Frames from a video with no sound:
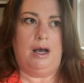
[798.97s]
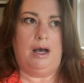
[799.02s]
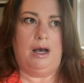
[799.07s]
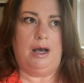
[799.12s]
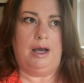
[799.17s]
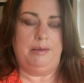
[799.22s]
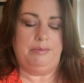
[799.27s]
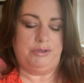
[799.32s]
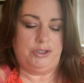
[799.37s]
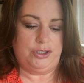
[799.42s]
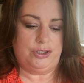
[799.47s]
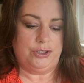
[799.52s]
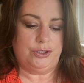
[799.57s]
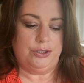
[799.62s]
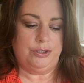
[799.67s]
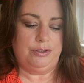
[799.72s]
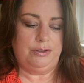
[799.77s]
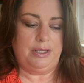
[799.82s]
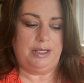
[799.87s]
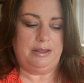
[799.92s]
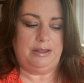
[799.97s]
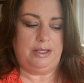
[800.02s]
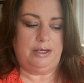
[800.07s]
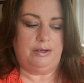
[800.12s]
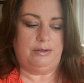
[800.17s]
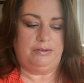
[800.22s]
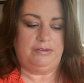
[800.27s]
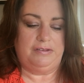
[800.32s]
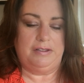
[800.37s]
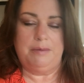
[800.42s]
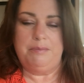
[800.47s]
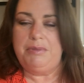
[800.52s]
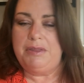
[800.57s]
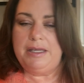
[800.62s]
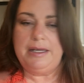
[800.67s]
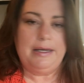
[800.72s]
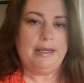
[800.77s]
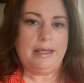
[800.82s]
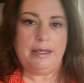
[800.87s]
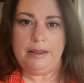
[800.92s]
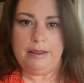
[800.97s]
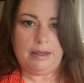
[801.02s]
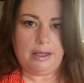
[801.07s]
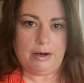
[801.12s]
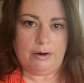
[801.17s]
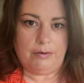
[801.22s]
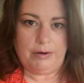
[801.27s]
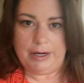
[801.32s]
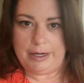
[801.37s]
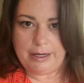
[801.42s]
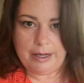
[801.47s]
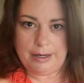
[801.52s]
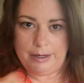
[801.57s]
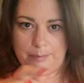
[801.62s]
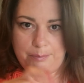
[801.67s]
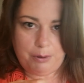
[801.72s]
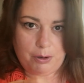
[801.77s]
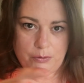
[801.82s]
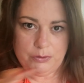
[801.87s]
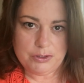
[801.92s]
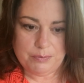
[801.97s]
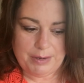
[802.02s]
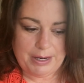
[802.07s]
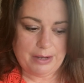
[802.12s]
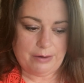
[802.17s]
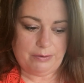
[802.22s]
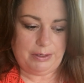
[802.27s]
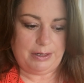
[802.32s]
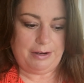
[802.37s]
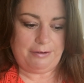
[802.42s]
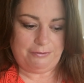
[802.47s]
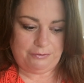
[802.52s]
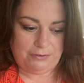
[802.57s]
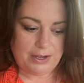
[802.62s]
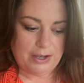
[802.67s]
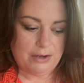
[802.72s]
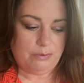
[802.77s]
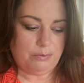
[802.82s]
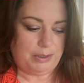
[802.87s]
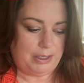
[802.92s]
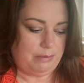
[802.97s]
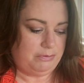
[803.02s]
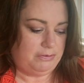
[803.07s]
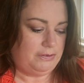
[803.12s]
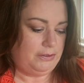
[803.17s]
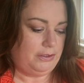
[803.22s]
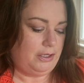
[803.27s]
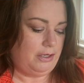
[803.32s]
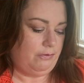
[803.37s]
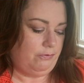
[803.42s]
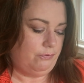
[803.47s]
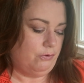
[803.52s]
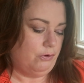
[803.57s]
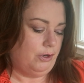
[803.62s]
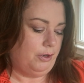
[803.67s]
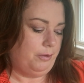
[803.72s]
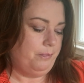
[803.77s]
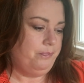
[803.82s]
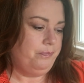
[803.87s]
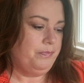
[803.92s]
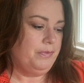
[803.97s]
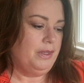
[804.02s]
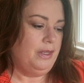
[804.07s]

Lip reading: I'm sure that there's something in there. And I kind of poked around and I found what I was looking for.